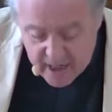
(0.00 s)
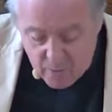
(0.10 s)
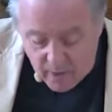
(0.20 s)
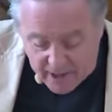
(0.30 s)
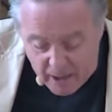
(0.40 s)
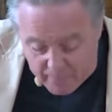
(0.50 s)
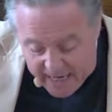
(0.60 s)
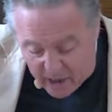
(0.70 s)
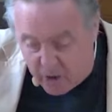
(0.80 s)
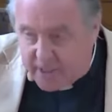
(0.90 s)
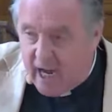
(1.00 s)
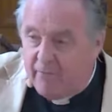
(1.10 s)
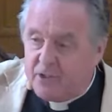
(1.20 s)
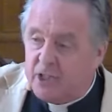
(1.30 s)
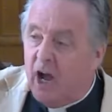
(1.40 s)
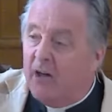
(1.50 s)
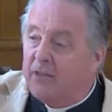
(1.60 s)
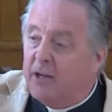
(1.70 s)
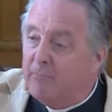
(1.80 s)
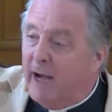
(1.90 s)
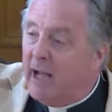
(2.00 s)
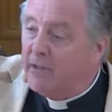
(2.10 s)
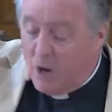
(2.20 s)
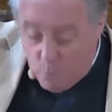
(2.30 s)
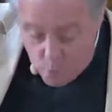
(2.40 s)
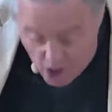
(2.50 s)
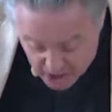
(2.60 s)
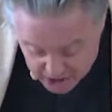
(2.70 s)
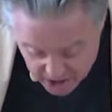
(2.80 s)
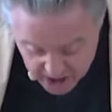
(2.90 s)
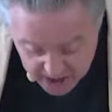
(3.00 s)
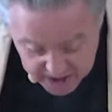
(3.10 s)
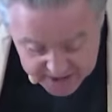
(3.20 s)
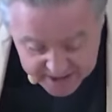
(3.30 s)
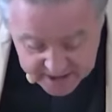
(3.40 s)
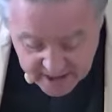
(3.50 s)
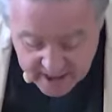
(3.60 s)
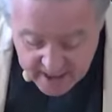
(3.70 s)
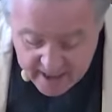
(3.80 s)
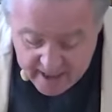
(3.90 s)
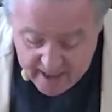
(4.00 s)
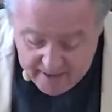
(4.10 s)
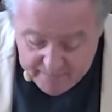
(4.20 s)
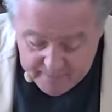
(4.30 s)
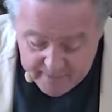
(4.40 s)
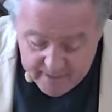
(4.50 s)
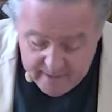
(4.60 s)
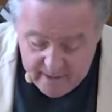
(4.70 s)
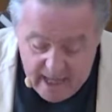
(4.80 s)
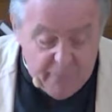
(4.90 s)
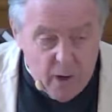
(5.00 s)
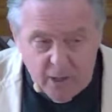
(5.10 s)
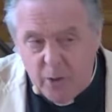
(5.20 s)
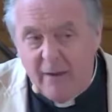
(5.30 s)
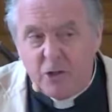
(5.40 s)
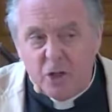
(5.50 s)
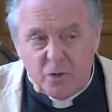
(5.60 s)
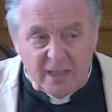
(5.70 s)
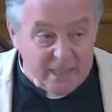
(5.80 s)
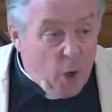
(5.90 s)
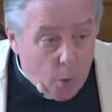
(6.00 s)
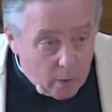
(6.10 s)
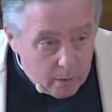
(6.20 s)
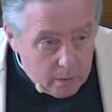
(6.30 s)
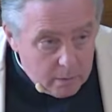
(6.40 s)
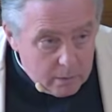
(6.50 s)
where they'll be looked after by other workers, if we are to have children at all.